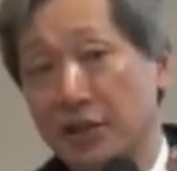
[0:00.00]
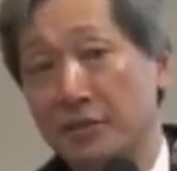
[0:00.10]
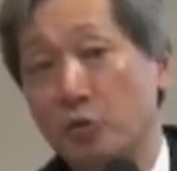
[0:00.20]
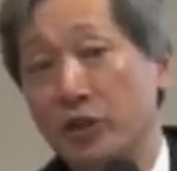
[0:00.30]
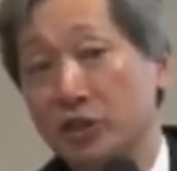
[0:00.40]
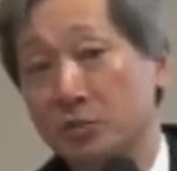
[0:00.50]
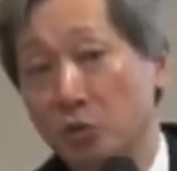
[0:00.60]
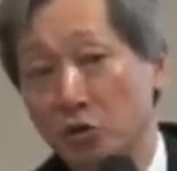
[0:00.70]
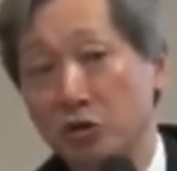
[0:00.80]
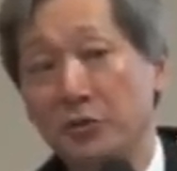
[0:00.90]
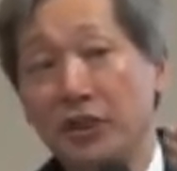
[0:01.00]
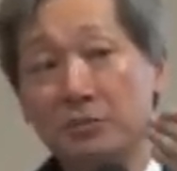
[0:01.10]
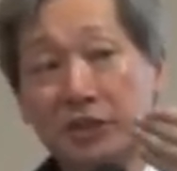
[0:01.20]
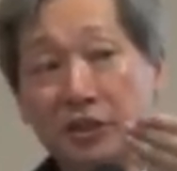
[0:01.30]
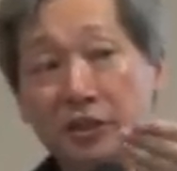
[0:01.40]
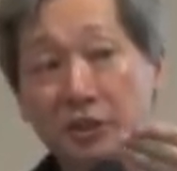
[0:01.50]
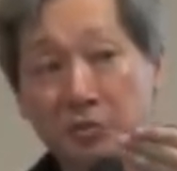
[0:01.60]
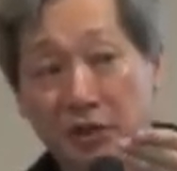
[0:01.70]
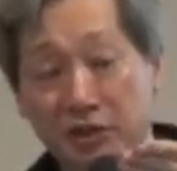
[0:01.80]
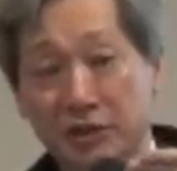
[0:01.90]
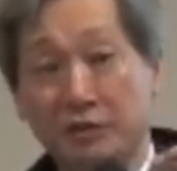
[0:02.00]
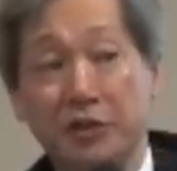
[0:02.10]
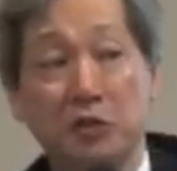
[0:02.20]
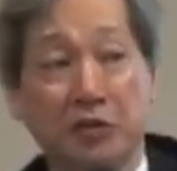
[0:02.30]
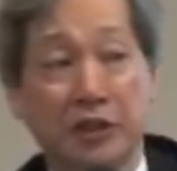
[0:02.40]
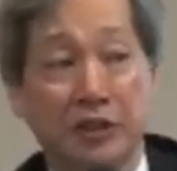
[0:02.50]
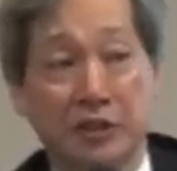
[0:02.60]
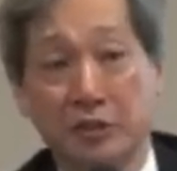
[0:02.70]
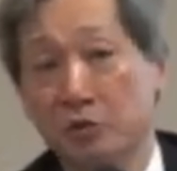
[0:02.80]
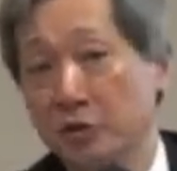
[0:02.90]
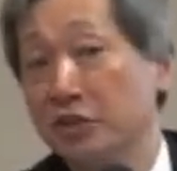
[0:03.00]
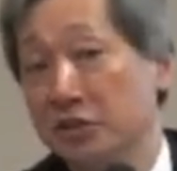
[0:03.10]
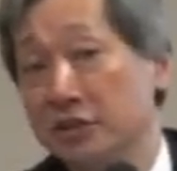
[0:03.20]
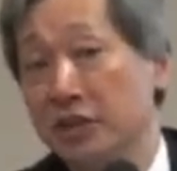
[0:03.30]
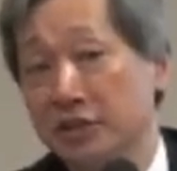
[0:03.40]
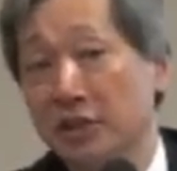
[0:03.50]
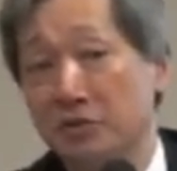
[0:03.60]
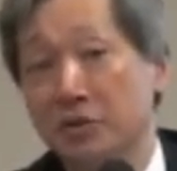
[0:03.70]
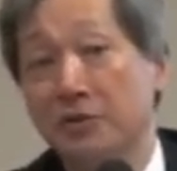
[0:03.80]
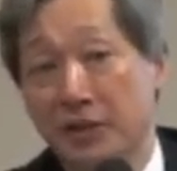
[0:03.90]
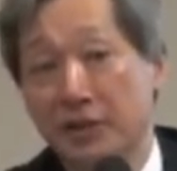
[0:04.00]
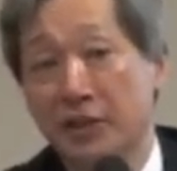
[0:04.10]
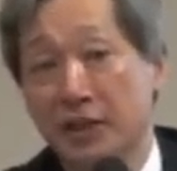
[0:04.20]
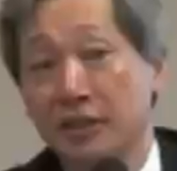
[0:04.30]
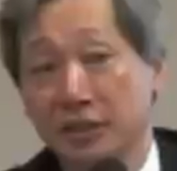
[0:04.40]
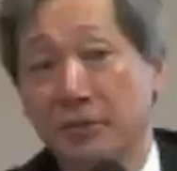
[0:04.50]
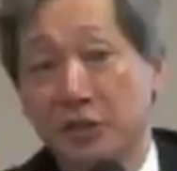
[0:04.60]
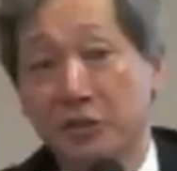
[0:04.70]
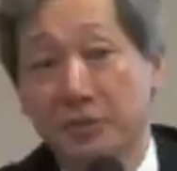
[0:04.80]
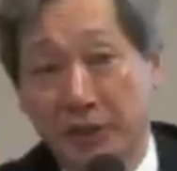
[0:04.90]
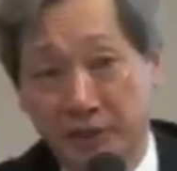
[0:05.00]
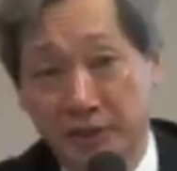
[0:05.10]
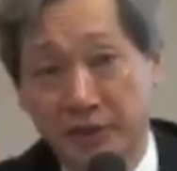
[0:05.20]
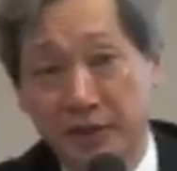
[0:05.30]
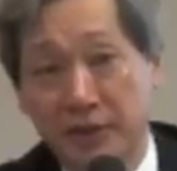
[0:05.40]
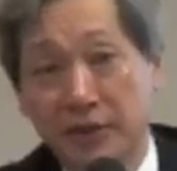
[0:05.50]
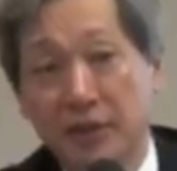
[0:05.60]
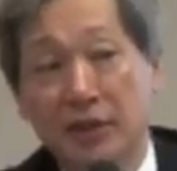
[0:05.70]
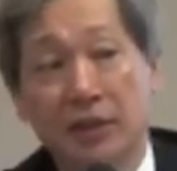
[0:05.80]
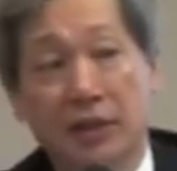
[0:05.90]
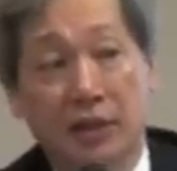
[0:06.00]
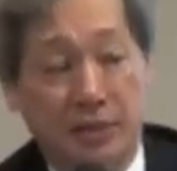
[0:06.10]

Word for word: And when small to medium scale enterprises are relocating their production sites out of Japan, that has a major impact.